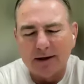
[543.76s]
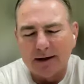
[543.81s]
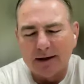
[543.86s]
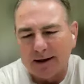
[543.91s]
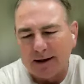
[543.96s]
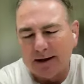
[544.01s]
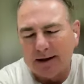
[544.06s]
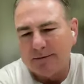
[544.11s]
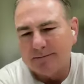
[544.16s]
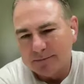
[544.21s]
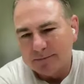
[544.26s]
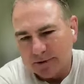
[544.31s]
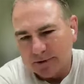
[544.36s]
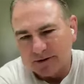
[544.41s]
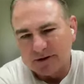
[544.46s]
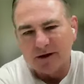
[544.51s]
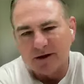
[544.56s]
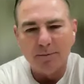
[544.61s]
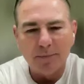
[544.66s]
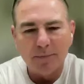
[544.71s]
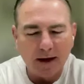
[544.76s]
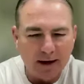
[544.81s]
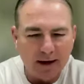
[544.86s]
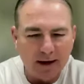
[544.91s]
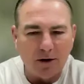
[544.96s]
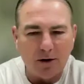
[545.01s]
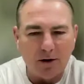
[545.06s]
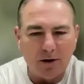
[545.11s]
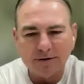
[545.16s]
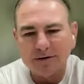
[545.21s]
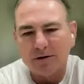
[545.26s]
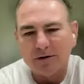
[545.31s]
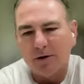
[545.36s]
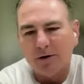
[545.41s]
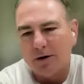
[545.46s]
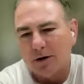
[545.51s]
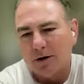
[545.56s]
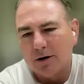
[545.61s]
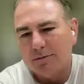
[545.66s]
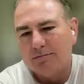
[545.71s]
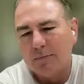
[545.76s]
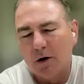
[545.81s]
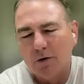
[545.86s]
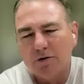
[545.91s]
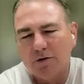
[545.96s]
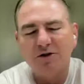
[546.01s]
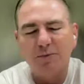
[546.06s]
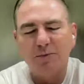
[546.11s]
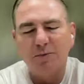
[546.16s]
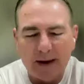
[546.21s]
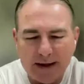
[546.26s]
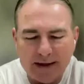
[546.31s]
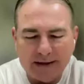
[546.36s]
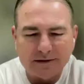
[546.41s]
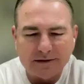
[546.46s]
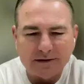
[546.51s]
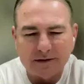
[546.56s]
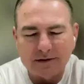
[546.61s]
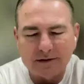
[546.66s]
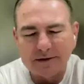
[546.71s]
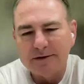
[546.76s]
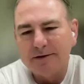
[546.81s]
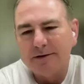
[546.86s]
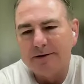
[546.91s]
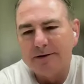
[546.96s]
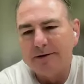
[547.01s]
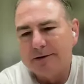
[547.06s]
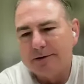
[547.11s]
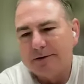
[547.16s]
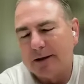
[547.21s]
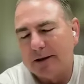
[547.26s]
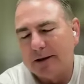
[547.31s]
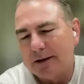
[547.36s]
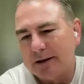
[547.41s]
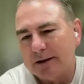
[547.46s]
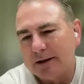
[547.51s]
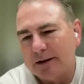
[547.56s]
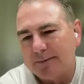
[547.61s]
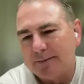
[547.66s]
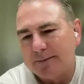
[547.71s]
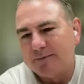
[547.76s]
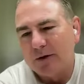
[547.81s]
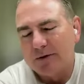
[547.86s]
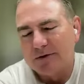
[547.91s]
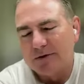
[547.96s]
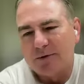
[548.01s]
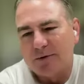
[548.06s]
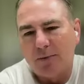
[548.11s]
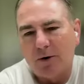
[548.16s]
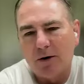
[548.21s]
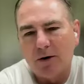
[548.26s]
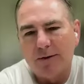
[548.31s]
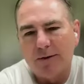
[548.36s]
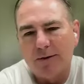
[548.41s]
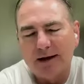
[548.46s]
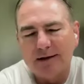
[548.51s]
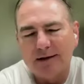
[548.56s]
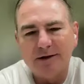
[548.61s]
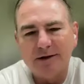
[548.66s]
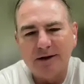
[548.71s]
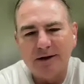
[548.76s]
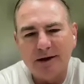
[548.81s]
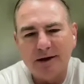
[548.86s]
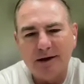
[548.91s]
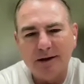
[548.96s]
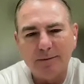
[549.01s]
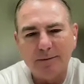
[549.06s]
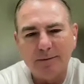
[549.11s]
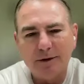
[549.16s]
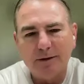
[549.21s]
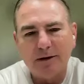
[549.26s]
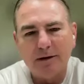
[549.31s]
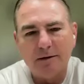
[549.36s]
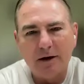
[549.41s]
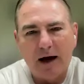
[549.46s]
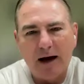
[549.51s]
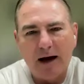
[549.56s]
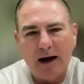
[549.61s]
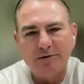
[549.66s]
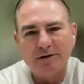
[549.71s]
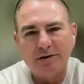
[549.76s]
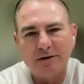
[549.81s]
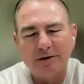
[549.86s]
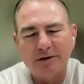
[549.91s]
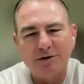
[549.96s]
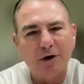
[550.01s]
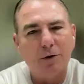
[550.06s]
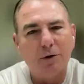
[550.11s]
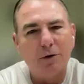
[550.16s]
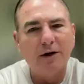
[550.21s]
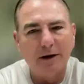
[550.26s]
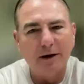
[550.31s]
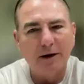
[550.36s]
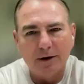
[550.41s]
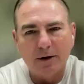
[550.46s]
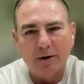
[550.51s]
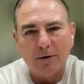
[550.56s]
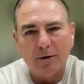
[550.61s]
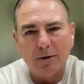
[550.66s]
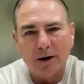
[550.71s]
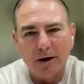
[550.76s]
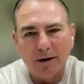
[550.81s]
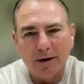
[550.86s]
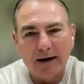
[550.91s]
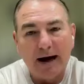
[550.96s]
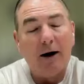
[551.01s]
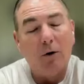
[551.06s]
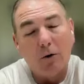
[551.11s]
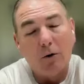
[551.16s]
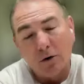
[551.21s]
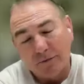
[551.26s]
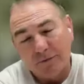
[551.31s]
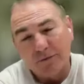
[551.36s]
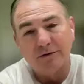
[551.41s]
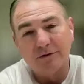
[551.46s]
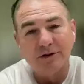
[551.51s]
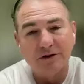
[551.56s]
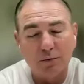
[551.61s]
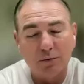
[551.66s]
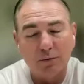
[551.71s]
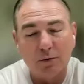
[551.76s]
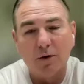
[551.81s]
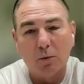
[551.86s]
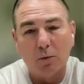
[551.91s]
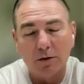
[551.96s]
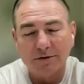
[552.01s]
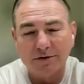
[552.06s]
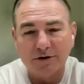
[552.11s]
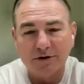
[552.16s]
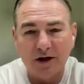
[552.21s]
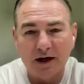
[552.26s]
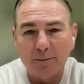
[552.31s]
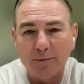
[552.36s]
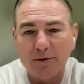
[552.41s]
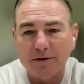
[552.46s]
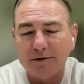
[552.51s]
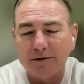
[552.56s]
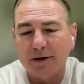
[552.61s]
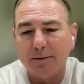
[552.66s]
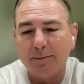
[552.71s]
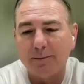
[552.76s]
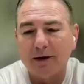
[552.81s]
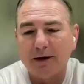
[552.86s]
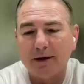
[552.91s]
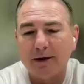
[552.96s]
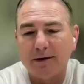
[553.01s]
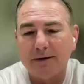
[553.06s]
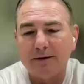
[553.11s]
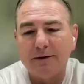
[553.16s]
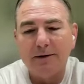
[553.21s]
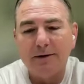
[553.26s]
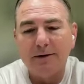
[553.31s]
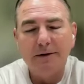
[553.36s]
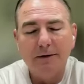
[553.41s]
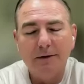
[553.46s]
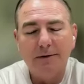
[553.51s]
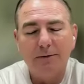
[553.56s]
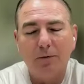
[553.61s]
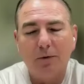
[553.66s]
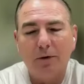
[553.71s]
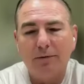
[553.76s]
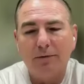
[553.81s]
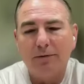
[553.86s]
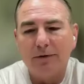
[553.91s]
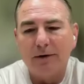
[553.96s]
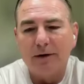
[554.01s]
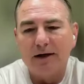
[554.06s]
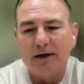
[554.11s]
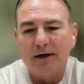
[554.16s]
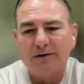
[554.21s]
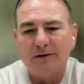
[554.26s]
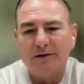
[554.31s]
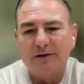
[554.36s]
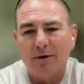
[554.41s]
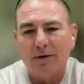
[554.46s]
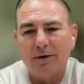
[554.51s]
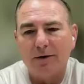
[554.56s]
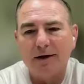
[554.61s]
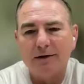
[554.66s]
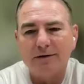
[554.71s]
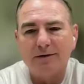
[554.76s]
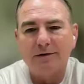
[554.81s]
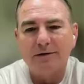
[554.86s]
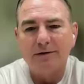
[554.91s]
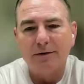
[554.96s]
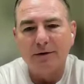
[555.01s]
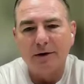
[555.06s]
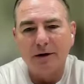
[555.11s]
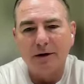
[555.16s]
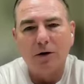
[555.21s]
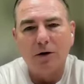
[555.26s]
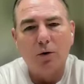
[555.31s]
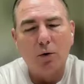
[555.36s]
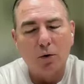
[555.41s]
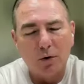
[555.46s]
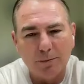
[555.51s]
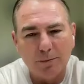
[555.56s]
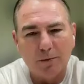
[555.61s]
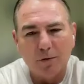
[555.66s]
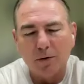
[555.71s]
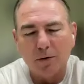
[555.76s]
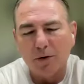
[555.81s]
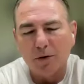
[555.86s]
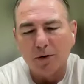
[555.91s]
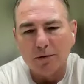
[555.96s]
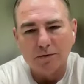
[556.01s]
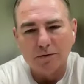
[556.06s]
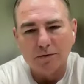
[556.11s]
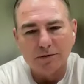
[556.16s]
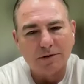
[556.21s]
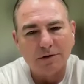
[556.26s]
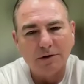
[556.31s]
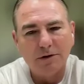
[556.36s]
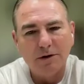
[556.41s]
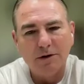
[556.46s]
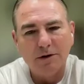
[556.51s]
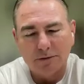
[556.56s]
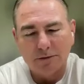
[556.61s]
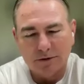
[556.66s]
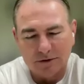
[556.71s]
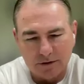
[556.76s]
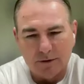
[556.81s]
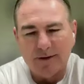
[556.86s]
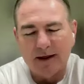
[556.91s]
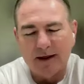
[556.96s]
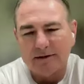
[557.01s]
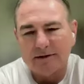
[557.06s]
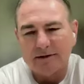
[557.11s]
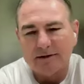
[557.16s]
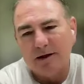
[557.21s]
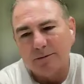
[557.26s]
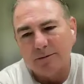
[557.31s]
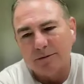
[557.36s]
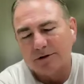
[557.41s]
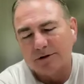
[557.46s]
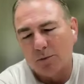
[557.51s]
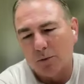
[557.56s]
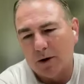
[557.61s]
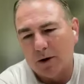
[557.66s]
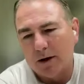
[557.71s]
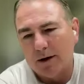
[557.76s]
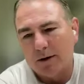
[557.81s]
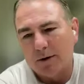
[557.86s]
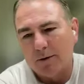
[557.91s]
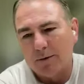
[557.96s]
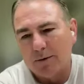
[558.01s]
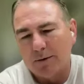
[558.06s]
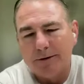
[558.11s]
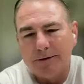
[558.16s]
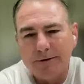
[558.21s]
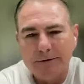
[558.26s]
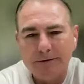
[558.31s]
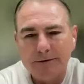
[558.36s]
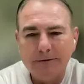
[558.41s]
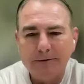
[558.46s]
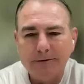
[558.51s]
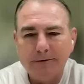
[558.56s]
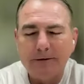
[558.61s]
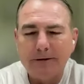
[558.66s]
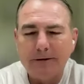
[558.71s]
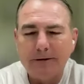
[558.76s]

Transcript: David Lee is an NBA All Star. Mo Speights um, was a part of that team. And then obviously Joakim Noah, Al Horford just won a world championship again with the uh, Celtics. And then Corey Brewer was was on that team as well. And